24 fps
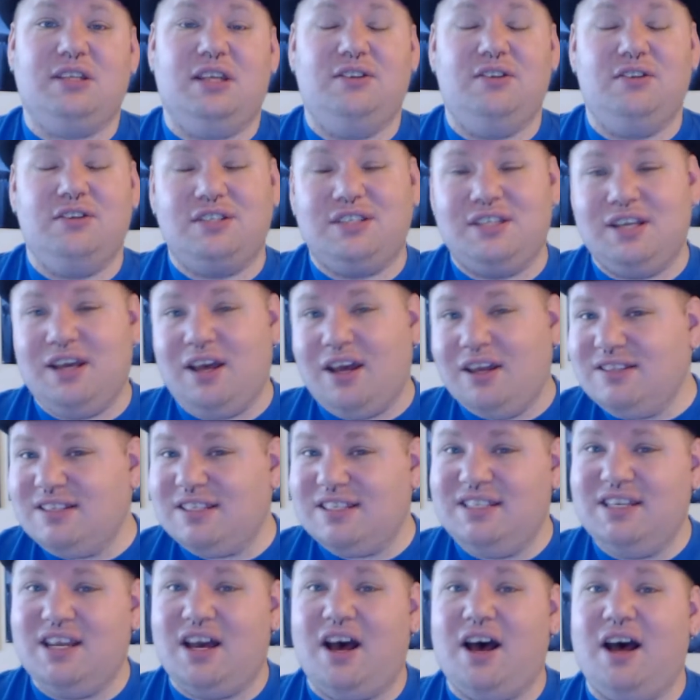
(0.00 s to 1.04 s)
and there's tons
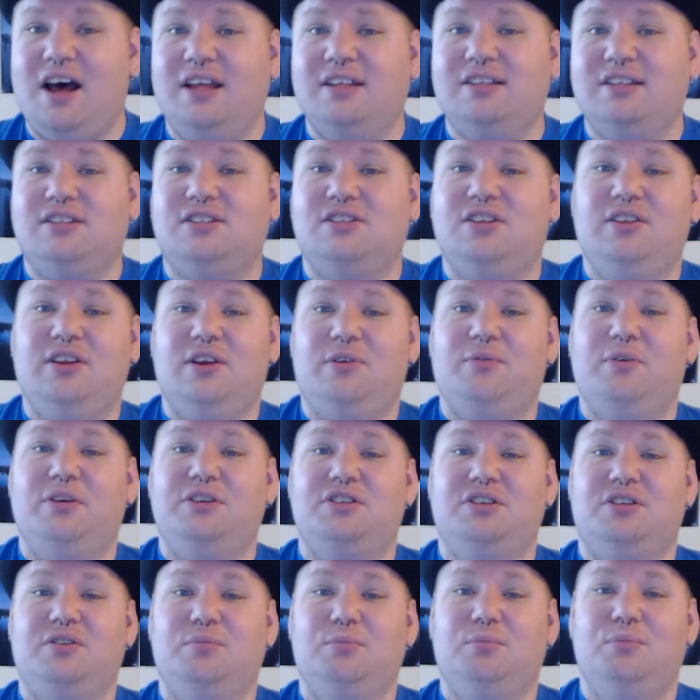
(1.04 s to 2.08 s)
of nods to the
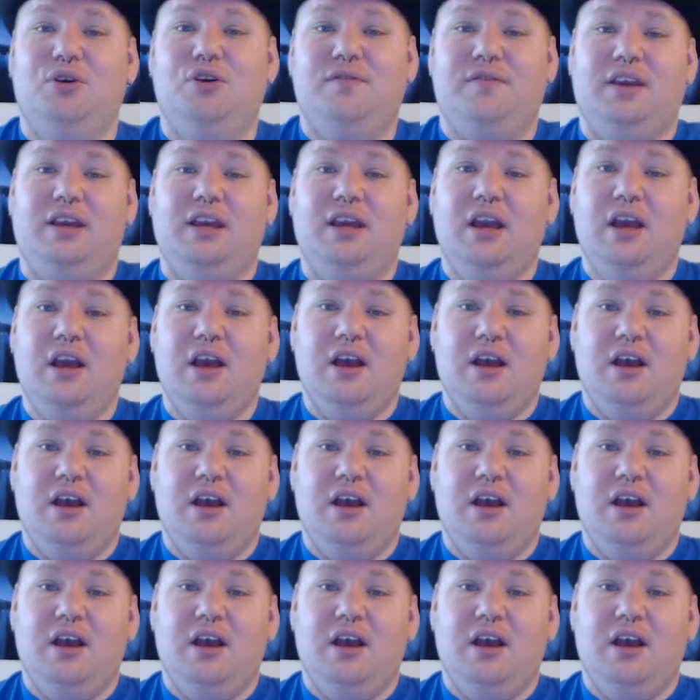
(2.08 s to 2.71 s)
original movie.